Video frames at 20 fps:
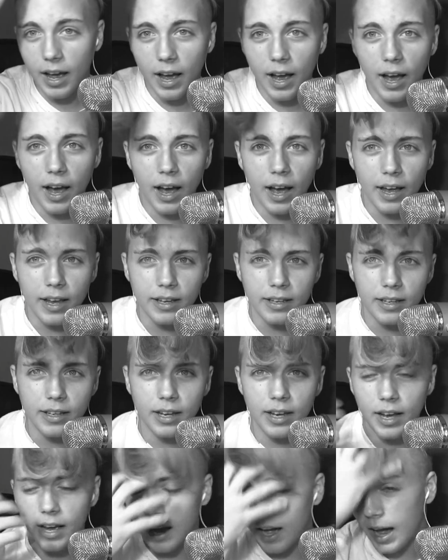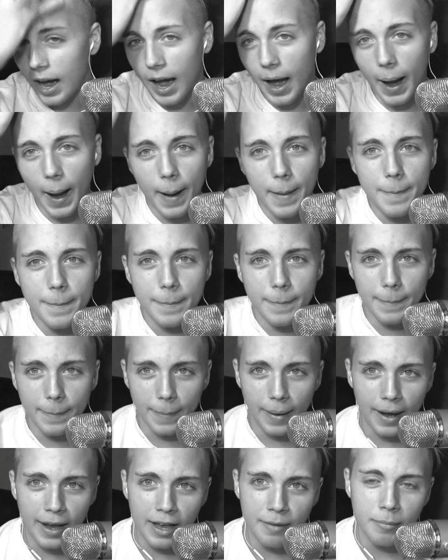I
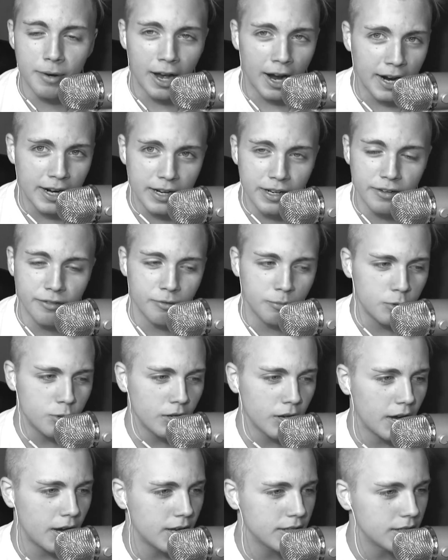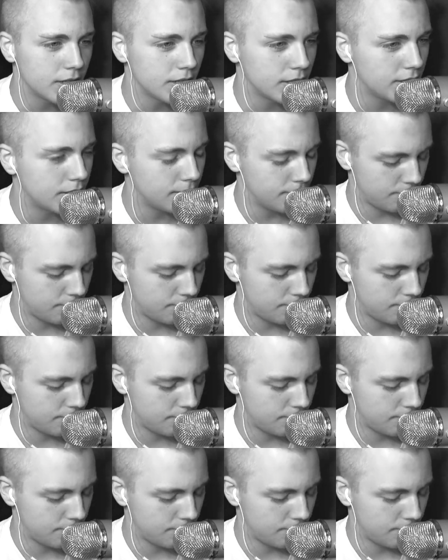have been hiding it from you guys, and